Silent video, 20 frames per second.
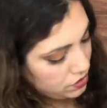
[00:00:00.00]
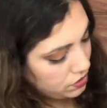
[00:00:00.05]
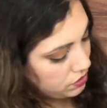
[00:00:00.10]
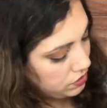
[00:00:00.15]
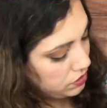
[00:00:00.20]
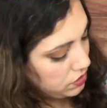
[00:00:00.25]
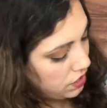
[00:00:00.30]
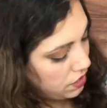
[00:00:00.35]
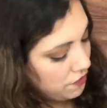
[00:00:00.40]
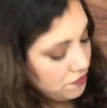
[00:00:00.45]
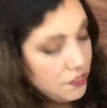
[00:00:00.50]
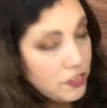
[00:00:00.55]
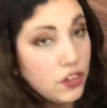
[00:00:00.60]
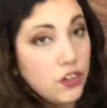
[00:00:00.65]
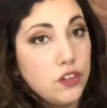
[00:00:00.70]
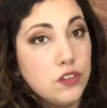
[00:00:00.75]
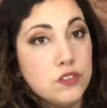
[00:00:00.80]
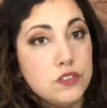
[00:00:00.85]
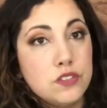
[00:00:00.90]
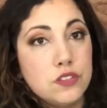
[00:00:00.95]
Love
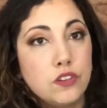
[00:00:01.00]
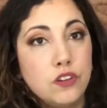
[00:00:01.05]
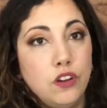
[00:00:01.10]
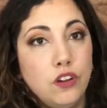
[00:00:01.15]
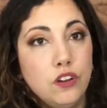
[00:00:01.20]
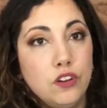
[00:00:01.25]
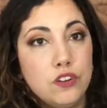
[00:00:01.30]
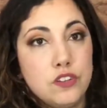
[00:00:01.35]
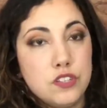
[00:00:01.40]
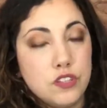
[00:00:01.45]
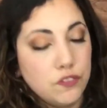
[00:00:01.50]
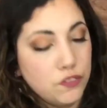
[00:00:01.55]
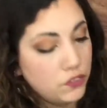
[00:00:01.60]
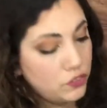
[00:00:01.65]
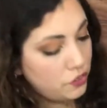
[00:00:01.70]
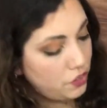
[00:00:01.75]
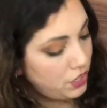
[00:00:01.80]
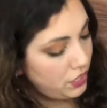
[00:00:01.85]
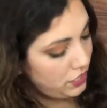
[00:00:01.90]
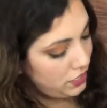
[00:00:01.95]
those colors of
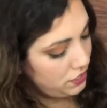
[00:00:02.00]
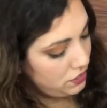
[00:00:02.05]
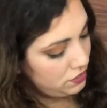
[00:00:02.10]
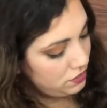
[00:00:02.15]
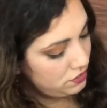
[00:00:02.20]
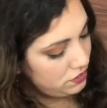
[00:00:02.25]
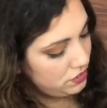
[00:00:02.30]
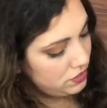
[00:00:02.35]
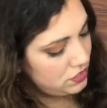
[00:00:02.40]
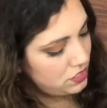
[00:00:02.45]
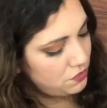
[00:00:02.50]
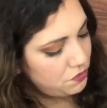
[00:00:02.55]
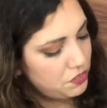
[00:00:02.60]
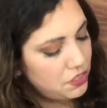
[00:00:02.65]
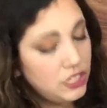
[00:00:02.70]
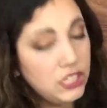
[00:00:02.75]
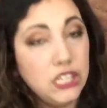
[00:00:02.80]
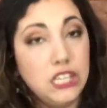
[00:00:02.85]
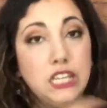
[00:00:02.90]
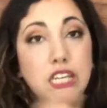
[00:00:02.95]
green.
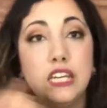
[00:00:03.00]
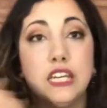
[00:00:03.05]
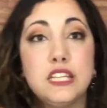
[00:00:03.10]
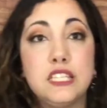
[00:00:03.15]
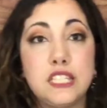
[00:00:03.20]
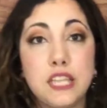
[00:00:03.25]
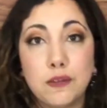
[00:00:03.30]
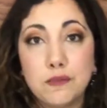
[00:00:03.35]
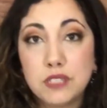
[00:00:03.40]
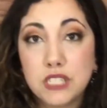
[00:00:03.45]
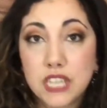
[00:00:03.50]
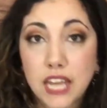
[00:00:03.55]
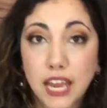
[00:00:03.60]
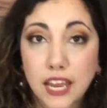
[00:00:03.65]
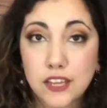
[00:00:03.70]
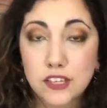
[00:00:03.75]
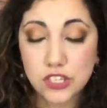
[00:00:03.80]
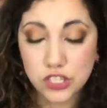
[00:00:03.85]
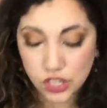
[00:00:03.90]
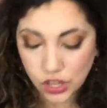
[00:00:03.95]
Definitely needed some
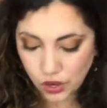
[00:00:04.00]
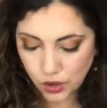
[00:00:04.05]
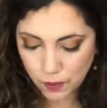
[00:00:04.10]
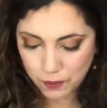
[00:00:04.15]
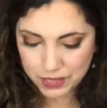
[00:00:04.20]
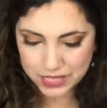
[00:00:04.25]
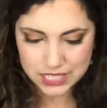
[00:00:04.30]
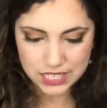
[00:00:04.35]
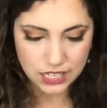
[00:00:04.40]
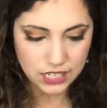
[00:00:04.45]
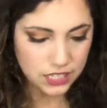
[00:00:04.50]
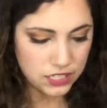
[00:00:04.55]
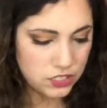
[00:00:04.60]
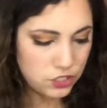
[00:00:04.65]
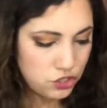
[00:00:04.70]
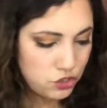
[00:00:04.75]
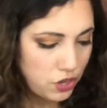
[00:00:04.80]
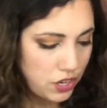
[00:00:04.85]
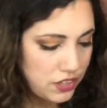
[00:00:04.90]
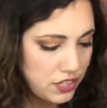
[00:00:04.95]
today, so I'm excited to
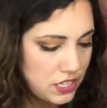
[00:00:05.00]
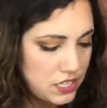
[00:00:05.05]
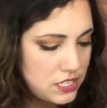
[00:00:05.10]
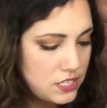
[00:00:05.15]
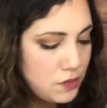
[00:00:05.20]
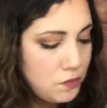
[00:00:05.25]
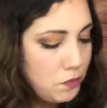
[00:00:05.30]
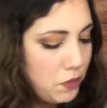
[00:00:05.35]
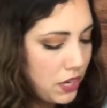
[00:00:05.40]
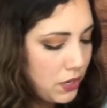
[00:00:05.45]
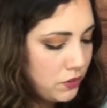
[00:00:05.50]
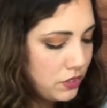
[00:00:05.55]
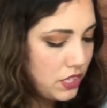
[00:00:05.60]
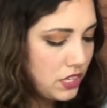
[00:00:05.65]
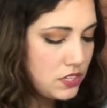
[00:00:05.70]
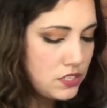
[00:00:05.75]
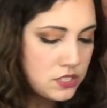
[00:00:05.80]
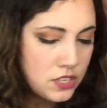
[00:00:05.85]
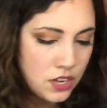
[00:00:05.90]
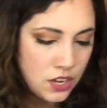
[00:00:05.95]
try this and play with this.